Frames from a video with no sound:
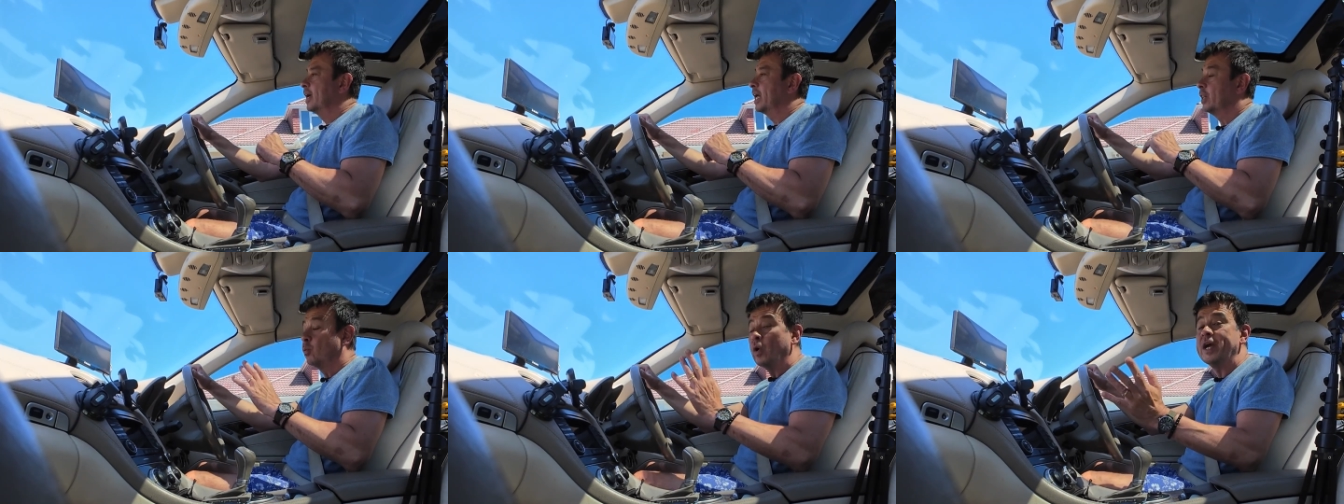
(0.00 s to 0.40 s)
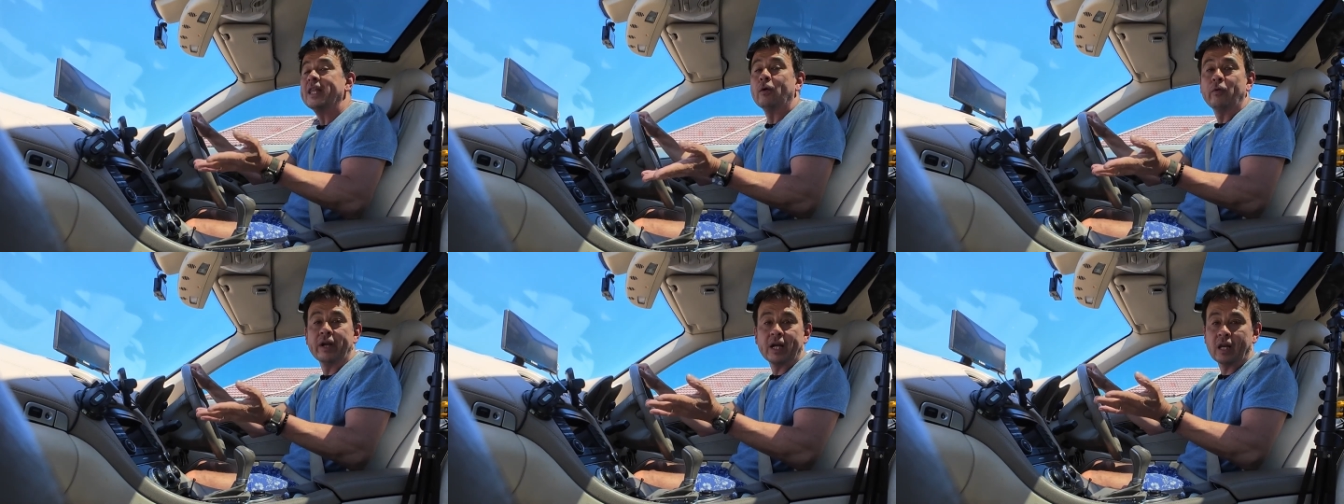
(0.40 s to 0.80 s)
And the way
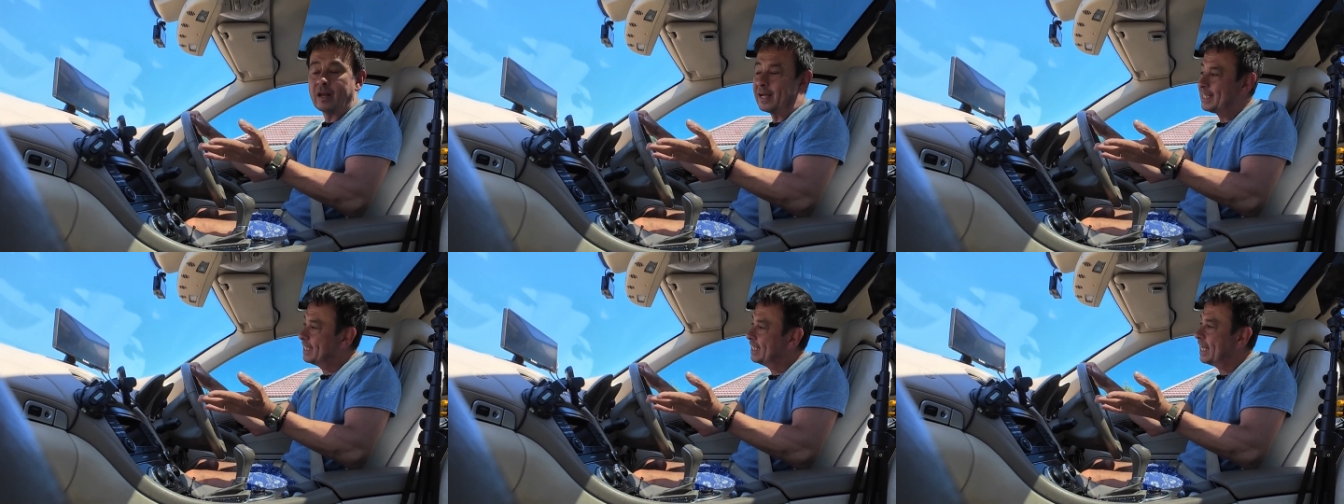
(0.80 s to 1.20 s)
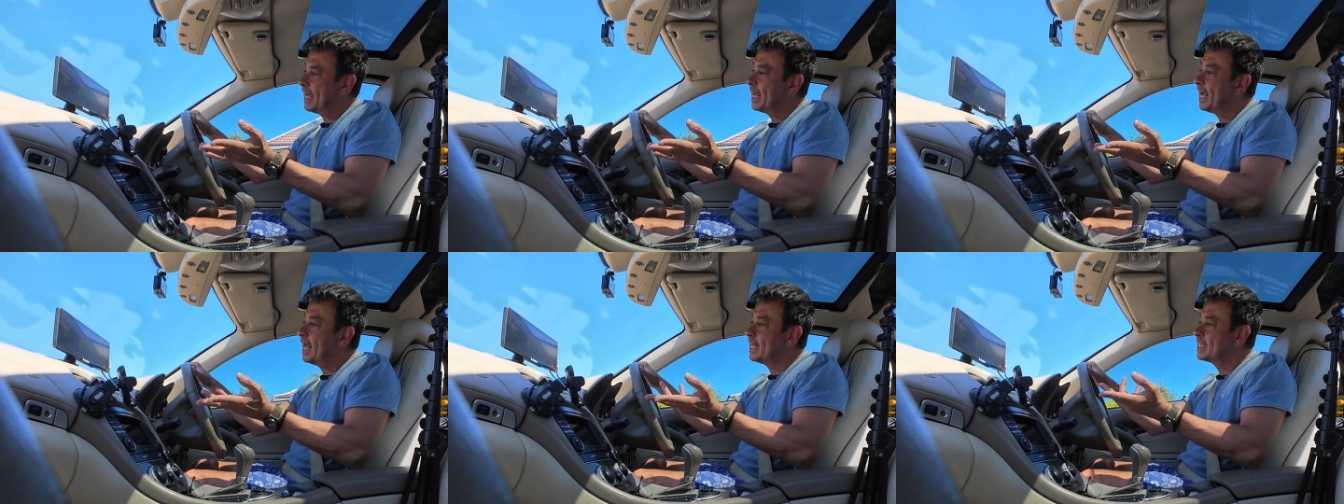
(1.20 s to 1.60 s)
that we're inclined
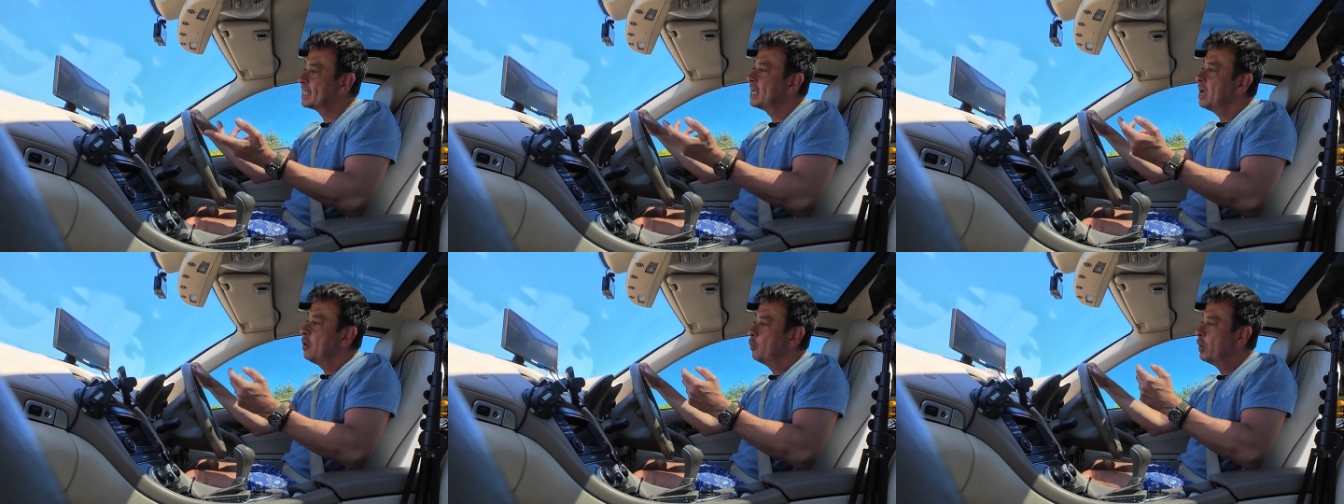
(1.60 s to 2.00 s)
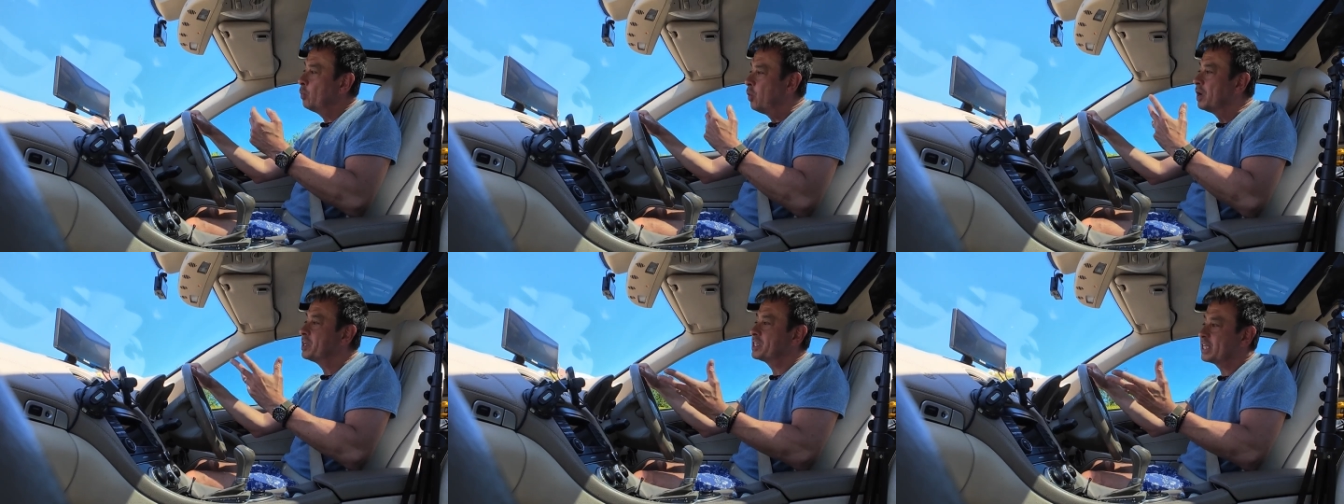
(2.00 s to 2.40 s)
today is we
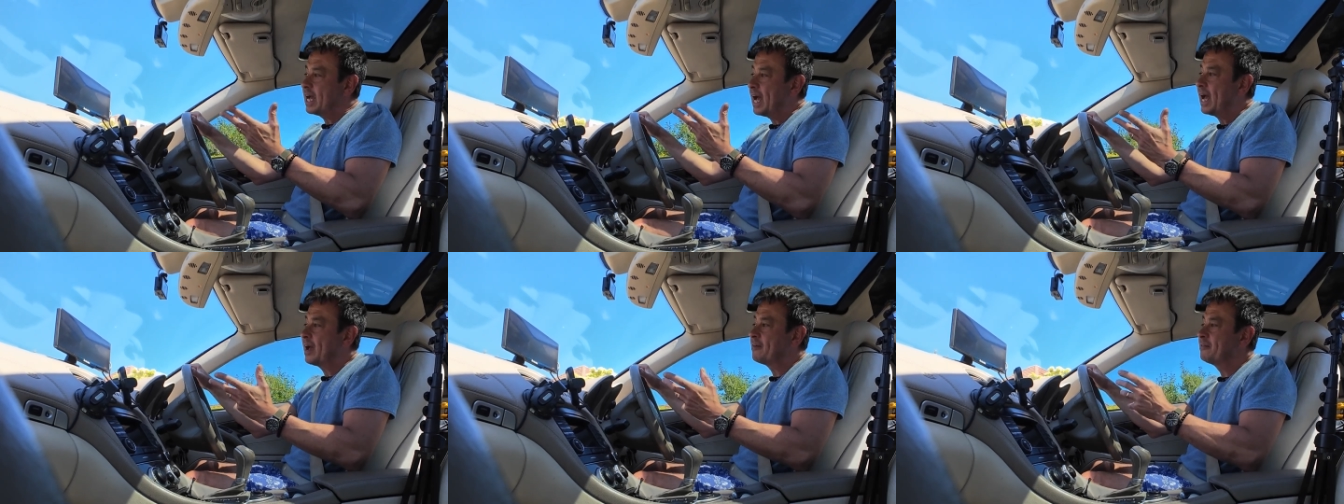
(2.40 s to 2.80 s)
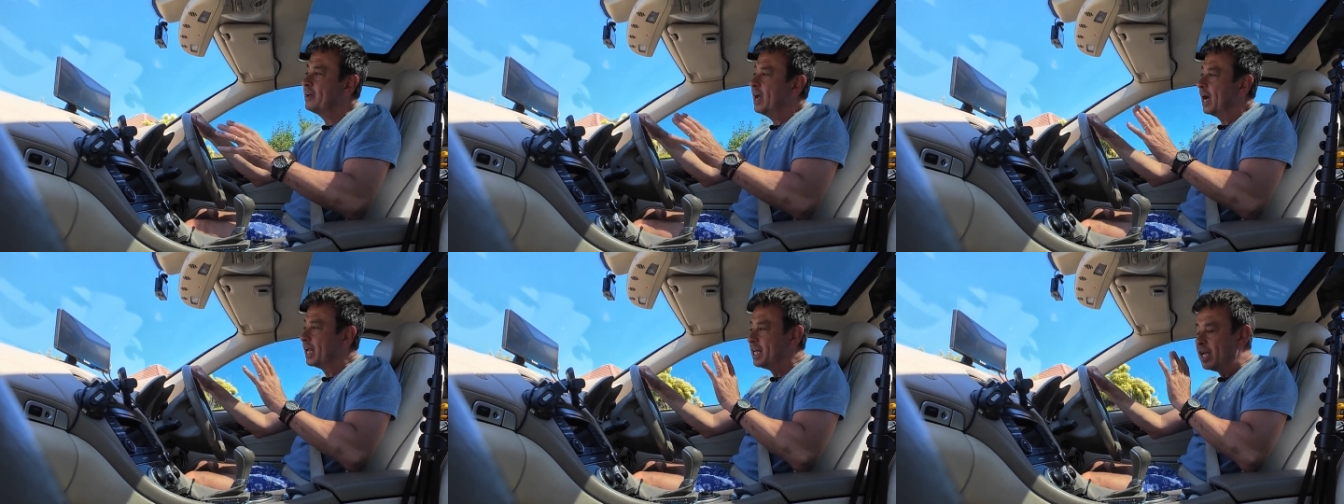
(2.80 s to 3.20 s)
want to have
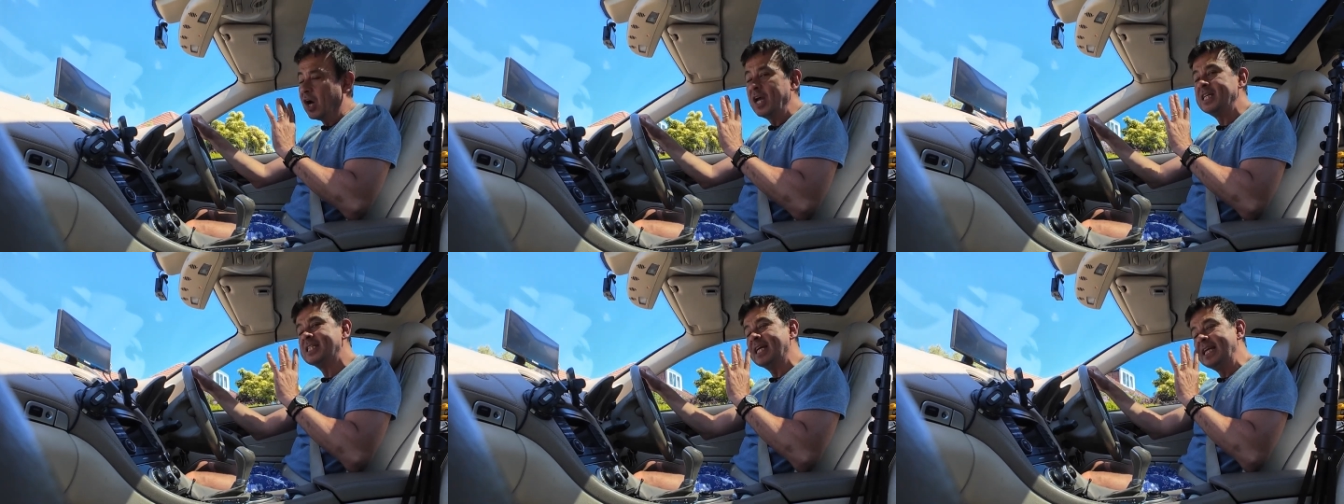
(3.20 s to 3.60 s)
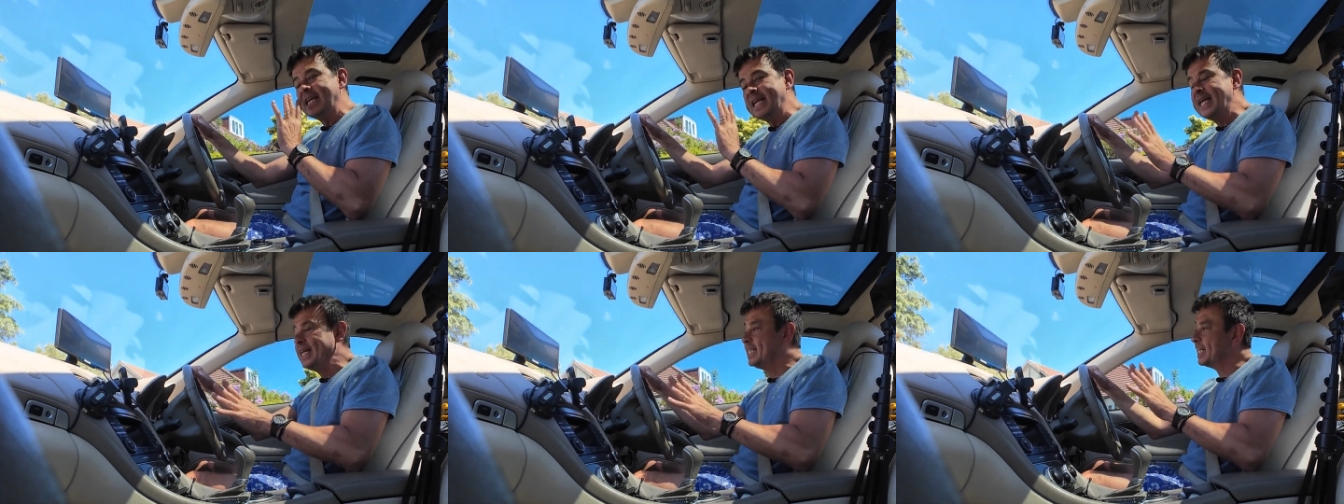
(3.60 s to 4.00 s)
a nice,
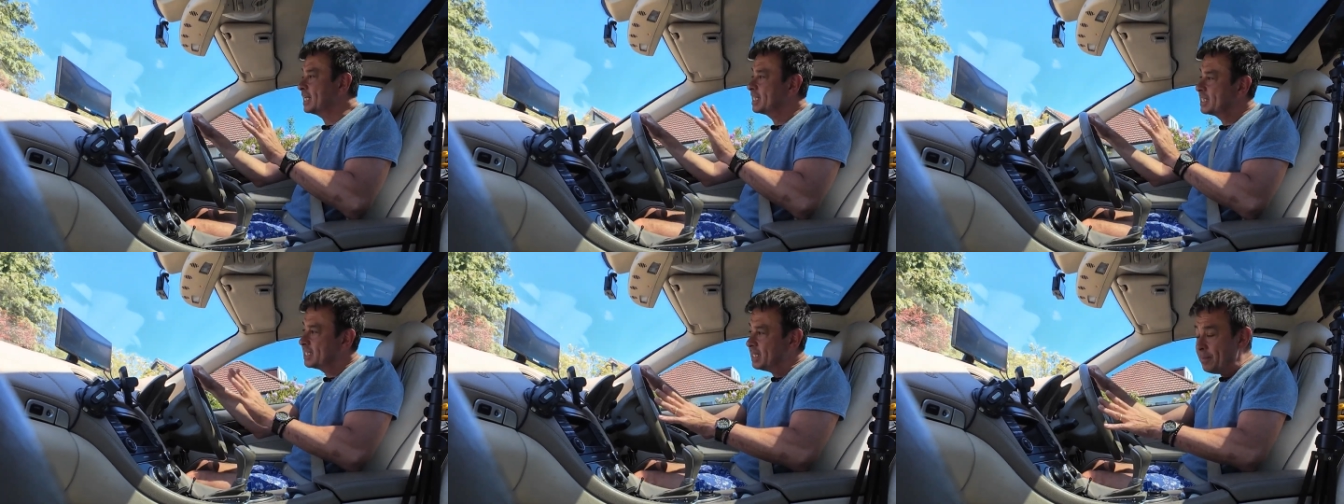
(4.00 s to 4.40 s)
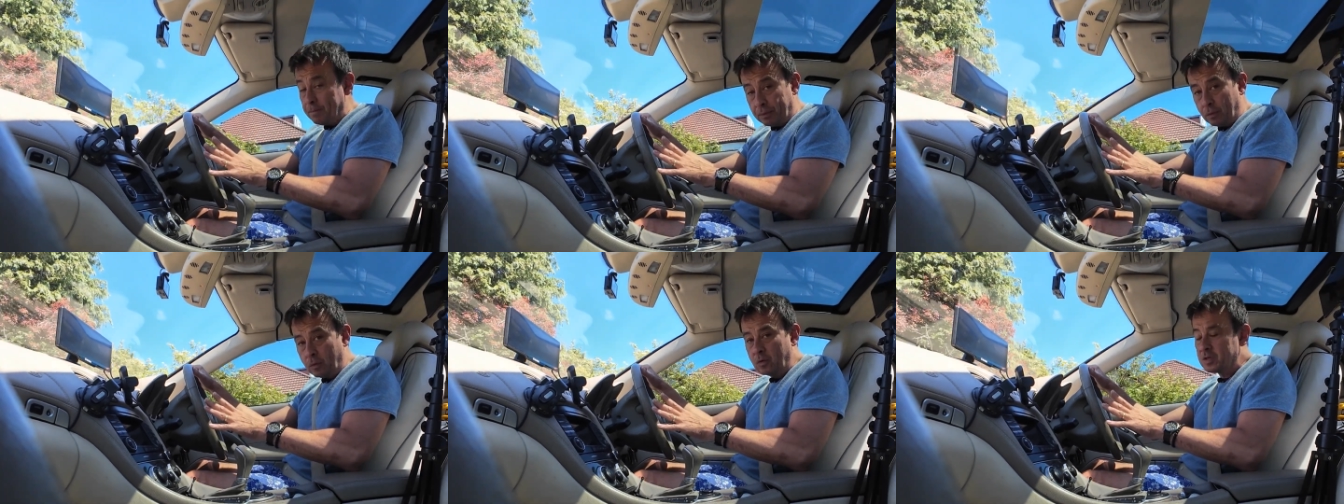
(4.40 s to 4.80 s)
neat,
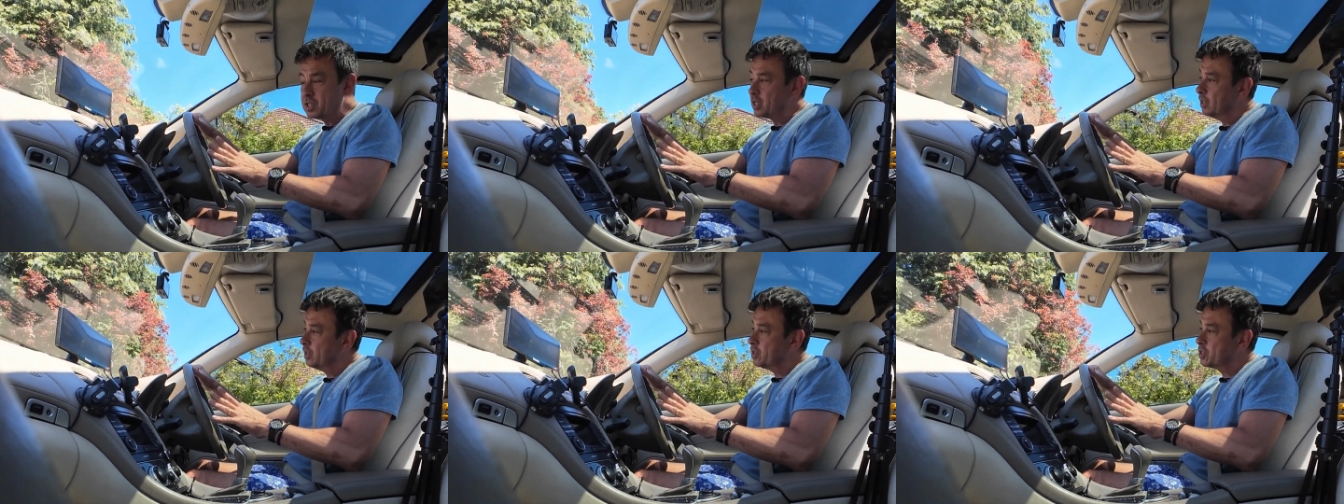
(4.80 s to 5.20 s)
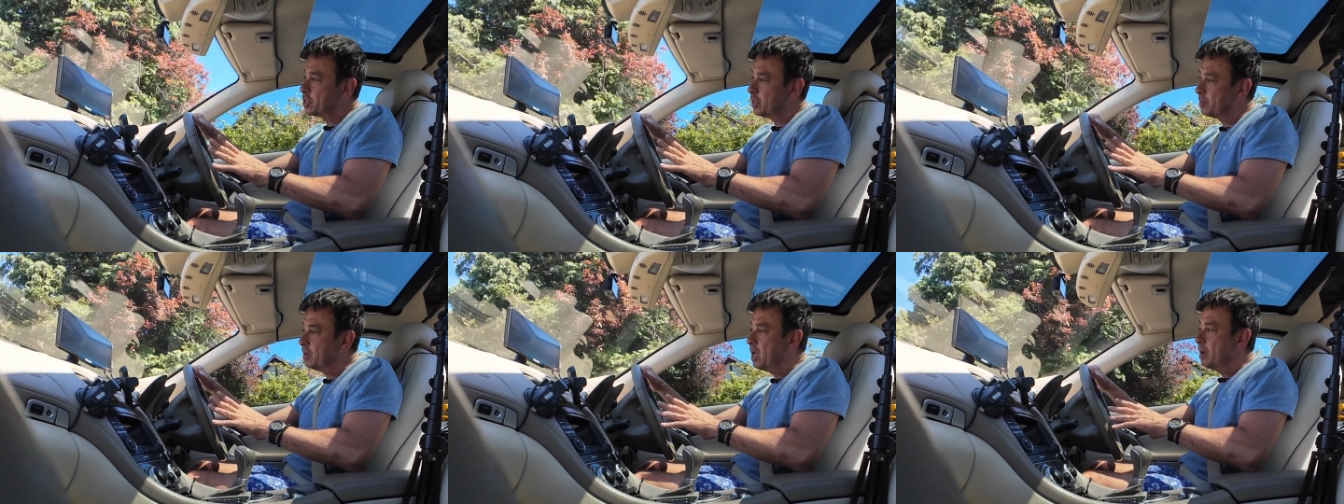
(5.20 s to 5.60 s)
simple
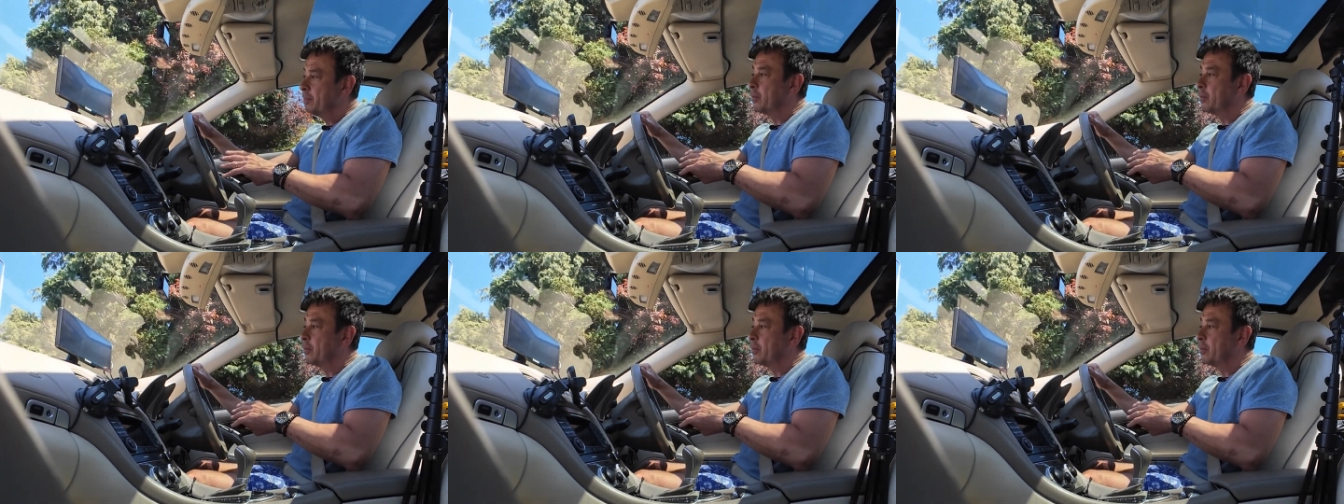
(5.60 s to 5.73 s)
solution,